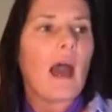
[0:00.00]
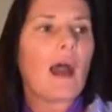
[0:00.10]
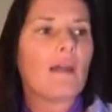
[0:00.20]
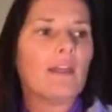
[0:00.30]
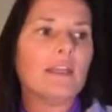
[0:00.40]

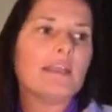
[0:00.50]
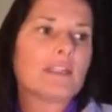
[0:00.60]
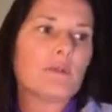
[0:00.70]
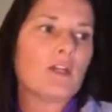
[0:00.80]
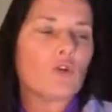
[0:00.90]
Uh, there needs
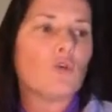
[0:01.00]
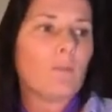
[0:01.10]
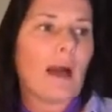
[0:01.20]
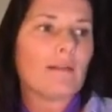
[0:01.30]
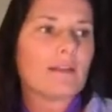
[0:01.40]
to be a good
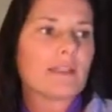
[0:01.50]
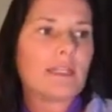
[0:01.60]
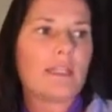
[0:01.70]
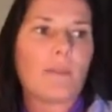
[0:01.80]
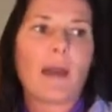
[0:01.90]
balance
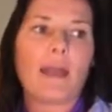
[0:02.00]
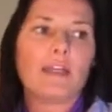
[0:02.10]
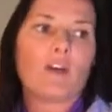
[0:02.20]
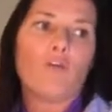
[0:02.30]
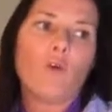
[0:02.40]
in the
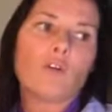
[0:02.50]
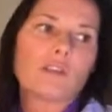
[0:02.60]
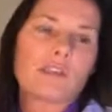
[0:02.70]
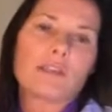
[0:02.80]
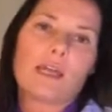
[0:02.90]
paddock of
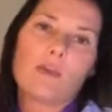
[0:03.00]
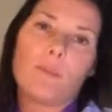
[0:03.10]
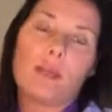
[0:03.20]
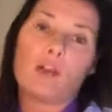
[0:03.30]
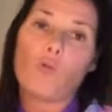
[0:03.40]
horses that are
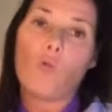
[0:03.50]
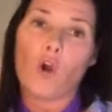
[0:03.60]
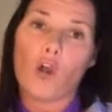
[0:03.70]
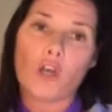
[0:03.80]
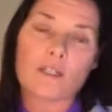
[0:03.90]
being
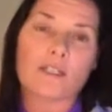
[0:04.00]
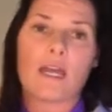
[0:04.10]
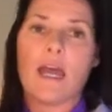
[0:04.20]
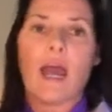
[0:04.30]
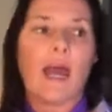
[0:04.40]
worked
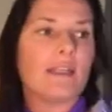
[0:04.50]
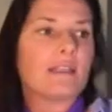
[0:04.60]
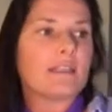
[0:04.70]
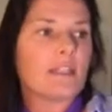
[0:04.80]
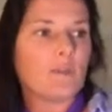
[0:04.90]
and
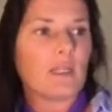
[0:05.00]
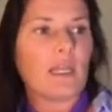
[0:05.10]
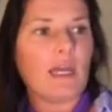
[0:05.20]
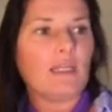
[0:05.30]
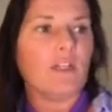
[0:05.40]

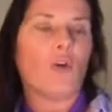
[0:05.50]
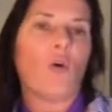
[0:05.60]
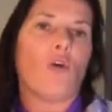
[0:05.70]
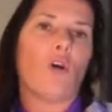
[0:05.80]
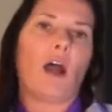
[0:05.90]
stimulated
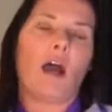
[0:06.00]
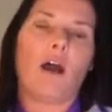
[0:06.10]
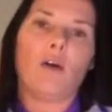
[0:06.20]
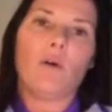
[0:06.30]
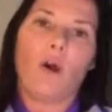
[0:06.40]
or
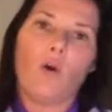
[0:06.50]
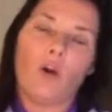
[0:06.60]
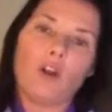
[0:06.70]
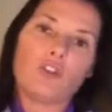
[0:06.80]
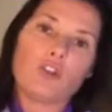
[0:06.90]
are,
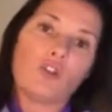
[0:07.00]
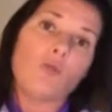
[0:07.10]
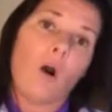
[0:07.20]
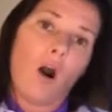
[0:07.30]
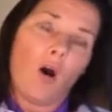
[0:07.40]
or are
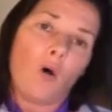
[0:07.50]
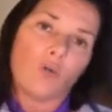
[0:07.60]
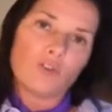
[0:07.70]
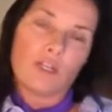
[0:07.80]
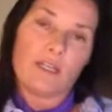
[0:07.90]
too
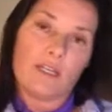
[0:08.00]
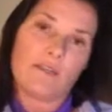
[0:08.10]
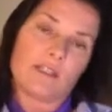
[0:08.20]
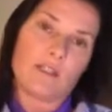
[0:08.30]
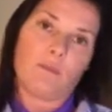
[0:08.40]
old to need
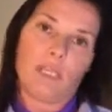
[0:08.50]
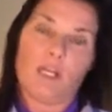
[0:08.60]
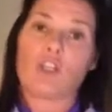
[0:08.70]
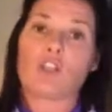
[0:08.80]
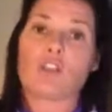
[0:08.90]
the
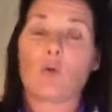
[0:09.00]
stimulation.